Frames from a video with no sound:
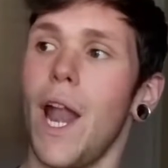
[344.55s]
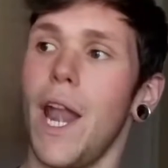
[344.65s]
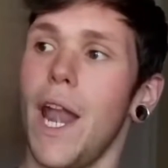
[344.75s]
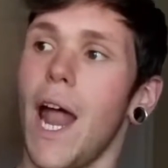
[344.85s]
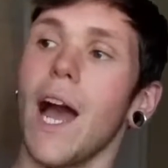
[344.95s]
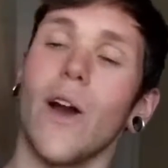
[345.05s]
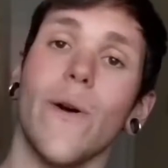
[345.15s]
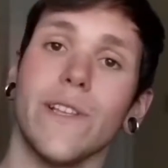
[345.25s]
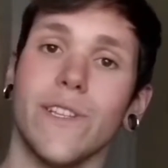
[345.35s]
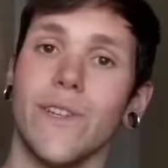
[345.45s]
not
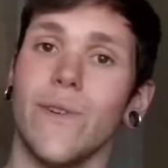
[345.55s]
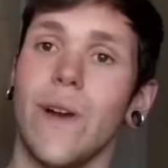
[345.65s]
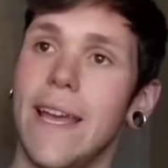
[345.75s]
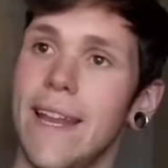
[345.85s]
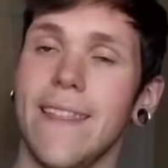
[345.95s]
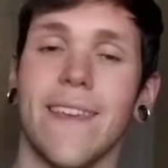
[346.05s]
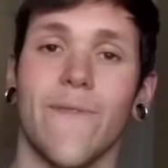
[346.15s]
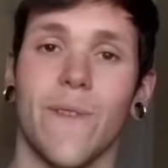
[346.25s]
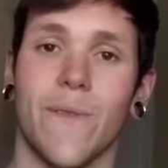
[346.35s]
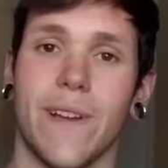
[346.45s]
going to do anything
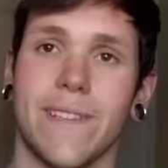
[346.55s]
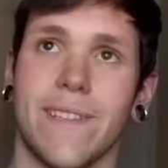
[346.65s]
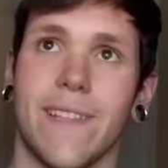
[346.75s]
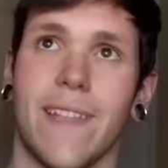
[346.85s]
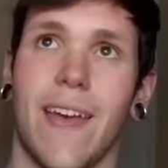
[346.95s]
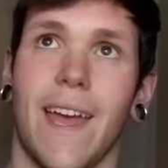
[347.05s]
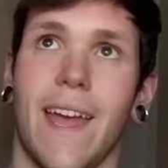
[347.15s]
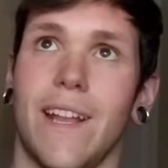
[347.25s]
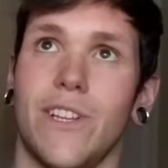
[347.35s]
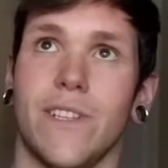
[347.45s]
for the rest of the
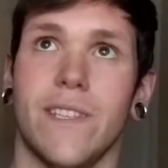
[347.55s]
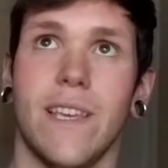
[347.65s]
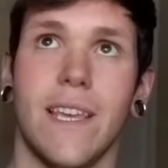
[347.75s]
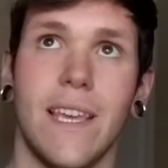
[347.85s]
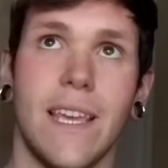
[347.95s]
day and just